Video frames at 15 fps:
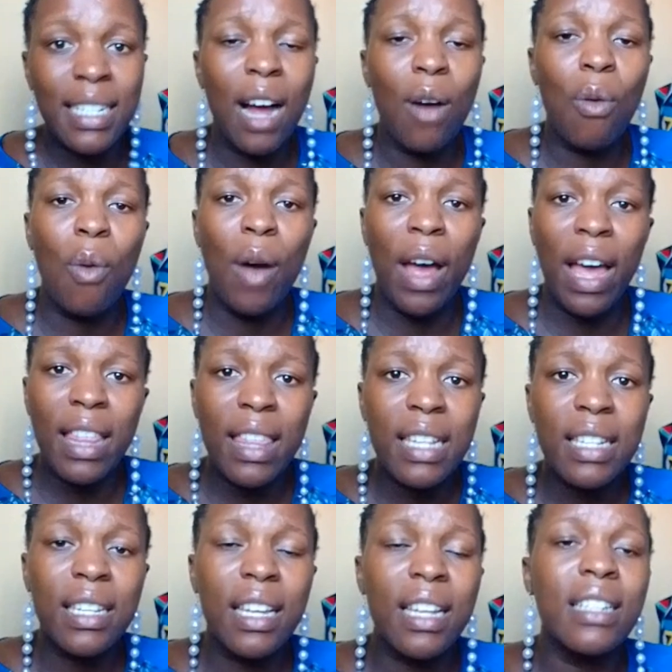acquire these
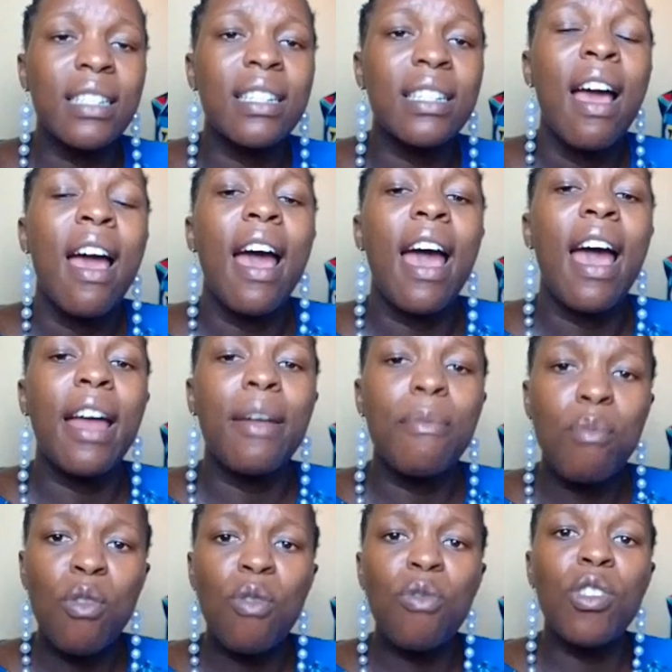skills, and
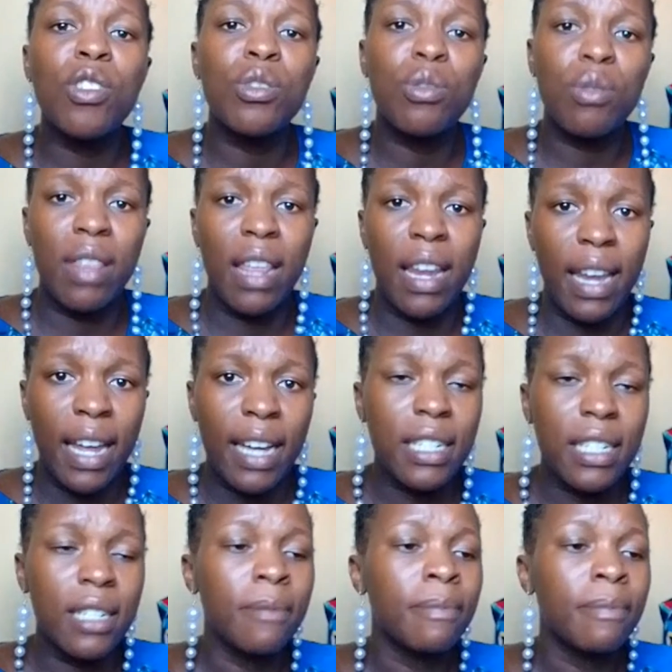move on to the next.